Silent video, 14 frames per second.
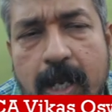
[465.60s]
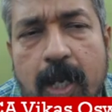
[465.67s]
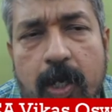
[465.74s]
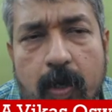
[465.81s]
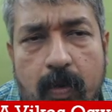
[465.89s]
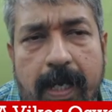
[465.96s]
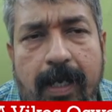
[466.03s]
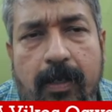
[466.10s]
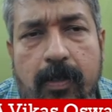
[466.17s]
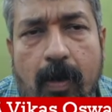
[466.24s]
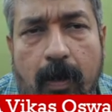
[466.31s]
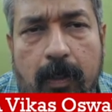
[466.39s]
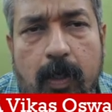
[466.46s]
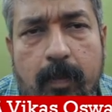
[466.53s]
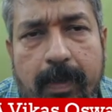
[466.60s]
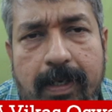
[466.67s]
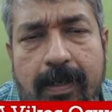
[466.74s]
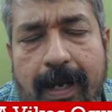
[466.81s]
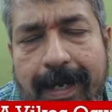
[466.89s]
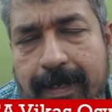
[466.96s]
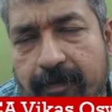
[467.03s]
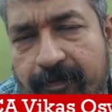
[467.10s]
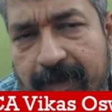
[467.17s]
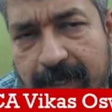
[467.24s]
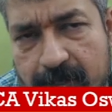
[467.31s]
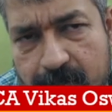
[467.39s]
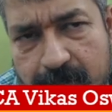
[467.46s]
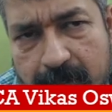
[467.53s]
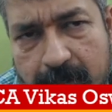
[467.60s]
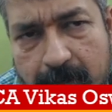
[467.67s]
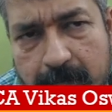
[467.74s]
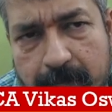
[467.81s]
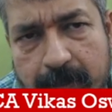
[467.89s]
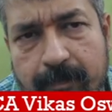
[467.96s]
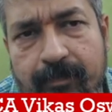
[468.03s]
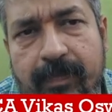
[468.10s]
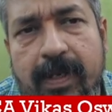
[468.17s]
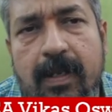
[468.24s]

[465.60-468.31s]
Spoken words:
unique document identification number.